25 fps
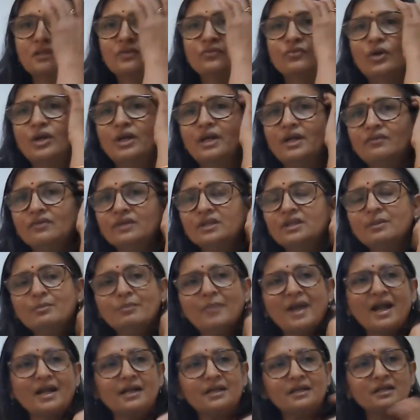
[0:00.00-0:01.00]
whatever the
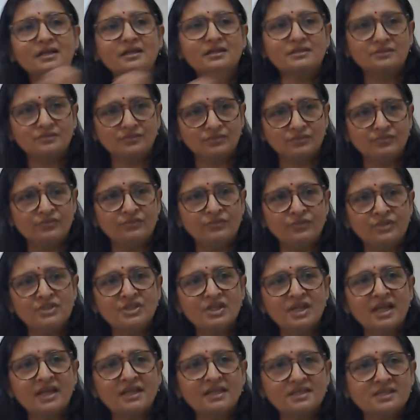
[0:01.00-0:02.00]
matters which
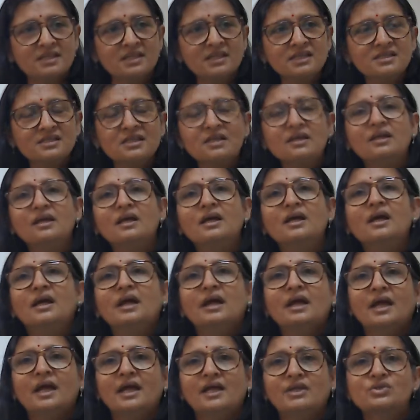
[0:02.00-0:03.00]
exist,
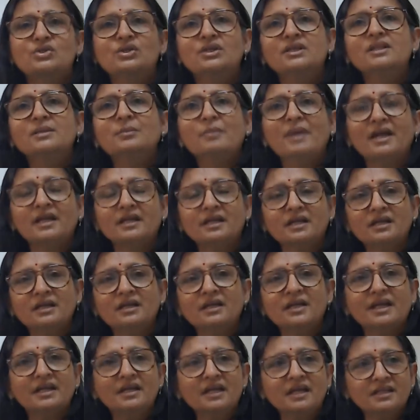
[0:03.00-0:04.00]
actually the matter
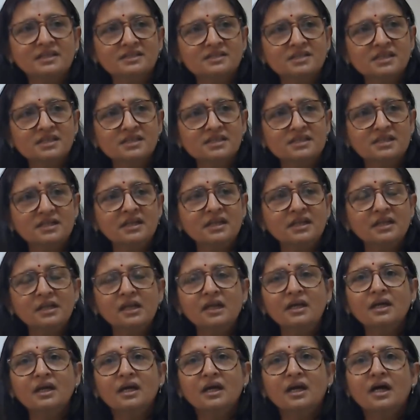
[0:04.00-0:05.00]
can exist in
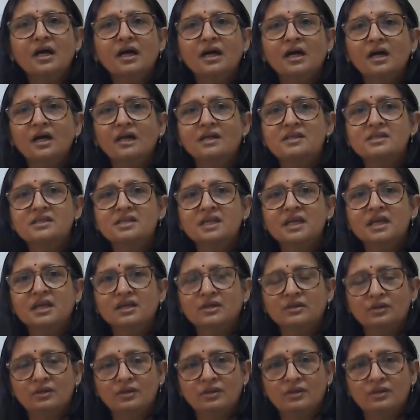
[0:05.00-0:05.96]
say